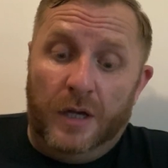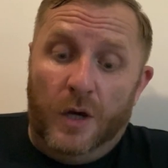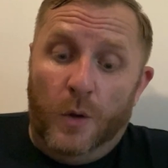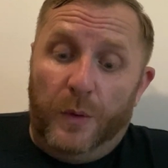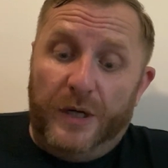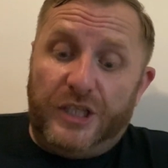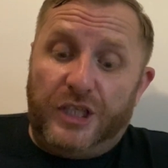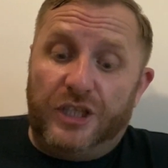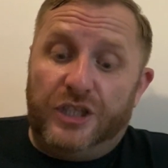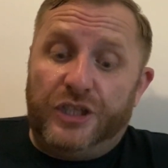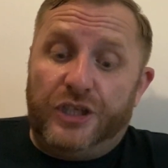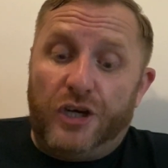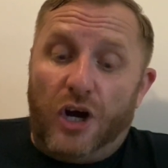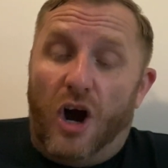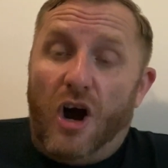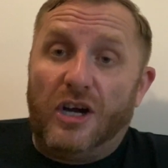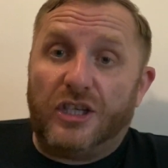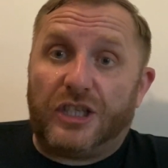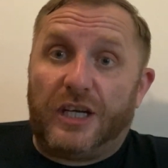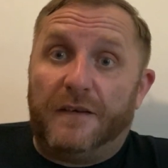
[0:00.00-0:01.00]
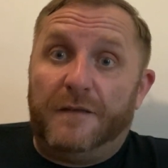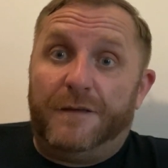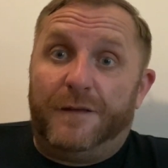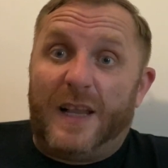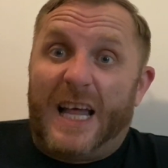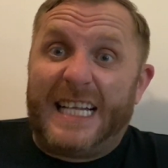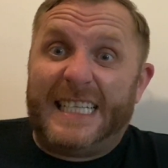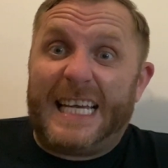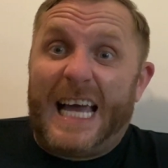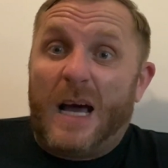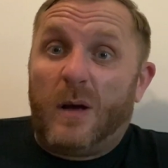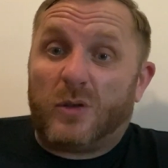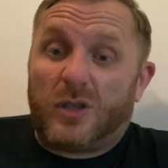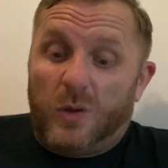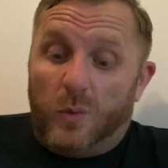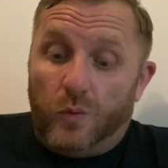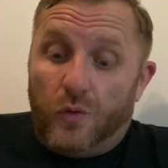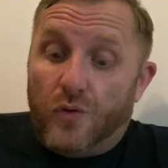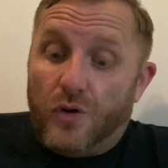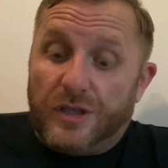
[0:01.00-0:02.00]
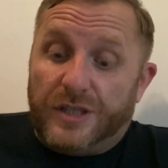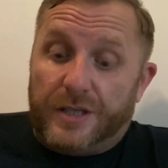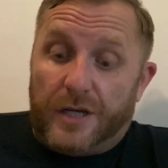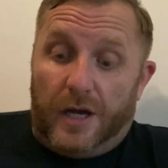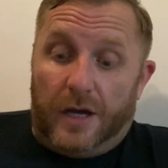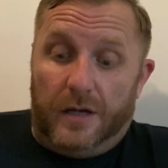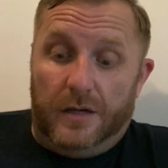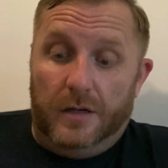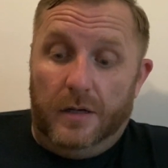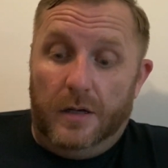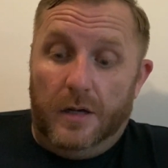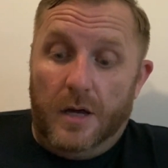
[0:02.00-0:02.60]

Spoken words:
which is charging flat out towards her.